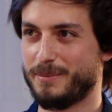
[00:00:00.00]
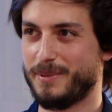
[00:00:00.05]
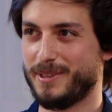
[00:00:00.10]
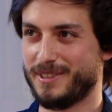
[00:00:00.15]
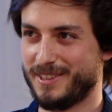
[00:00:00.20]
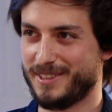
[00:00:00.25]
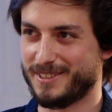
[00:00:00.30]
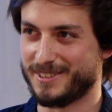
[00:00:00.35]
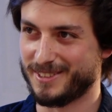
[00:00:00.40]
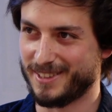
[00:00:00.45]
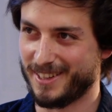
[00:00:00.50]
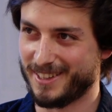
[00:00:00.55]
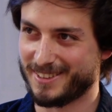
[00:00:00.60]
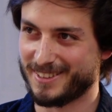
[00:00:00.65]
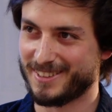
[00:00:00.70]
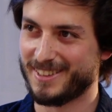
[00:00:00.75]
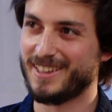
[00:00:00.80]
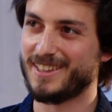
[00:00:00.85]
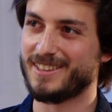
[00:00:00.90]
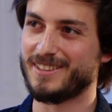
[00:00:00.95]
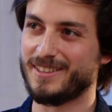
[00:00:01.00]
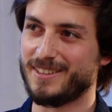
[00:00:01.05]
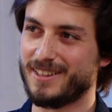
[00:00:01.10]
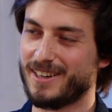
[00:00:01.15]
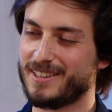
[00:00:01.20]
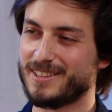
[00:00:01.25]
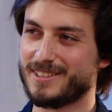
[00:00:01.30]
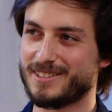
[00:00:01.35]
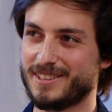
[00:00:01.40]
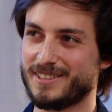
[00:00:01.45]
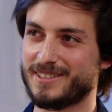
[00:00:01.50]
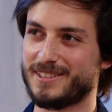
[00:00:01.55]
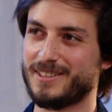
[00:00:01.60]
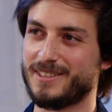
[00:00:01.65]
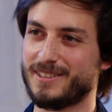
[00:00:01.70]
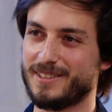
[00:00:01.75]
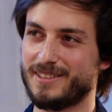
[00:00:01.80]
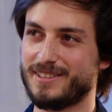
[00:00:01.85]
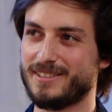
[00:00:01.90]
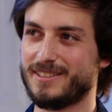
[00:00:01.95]
but it's not. There are
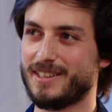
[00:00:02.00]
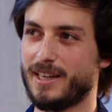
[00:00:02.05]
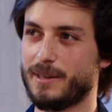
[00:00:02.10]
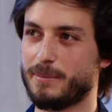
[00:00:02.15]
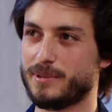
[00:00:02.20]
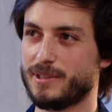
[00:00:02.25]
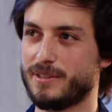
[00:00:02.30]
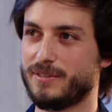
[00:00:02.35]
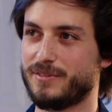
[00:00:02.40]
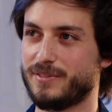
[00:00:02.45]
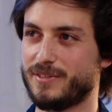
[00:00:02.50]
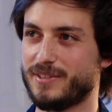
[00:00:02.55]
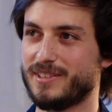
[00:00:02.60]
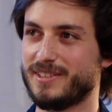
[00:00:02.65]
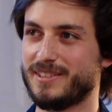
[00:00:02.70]
certain types of